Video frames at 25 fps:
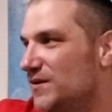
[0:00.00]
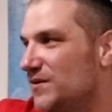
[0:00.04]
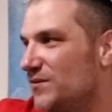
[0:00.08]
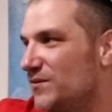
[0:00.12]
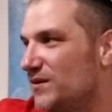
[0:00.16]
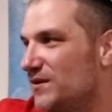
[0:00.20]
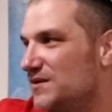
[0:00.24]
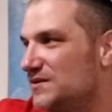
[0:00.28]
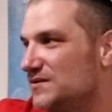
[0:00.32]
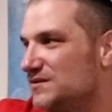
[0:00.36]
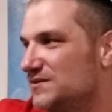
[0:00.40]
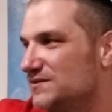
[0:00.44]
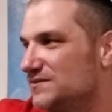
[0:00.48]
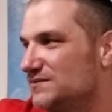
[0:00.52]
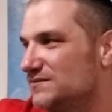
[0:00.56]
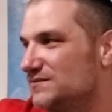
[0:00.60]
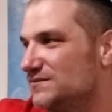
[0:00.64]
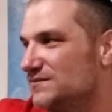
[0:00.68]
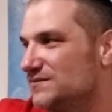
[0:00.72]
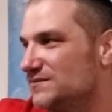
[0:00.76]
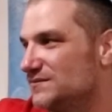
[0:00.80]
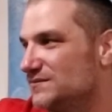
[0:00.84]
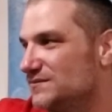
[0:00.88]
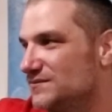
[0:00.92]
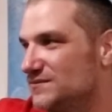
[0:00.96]
waist,
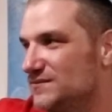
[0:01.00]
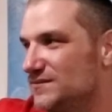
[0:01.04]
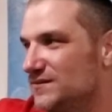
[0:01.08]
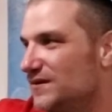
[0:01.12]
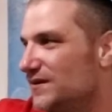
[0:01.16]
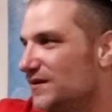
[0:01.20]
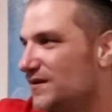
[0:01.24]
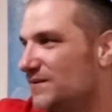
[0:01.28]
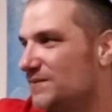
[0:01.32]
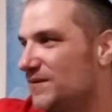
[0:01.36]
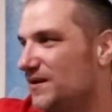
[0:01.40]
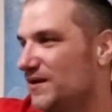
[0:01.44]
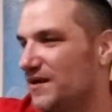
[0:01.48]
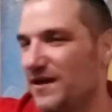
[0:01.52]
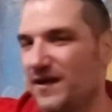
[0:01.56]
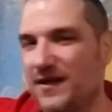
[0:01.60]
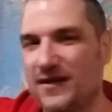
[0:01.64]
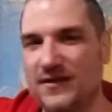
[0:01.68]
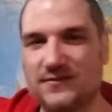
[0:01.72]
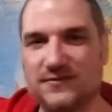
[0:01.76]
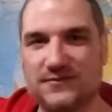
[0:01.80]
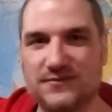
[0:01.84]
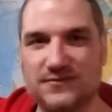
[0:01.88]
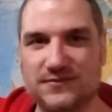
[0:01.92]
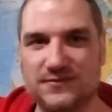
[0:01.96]
on my
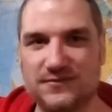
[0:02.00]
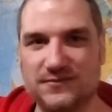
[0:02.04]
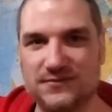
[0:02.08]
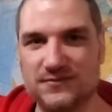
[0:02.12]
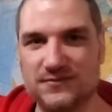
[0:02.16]
hands.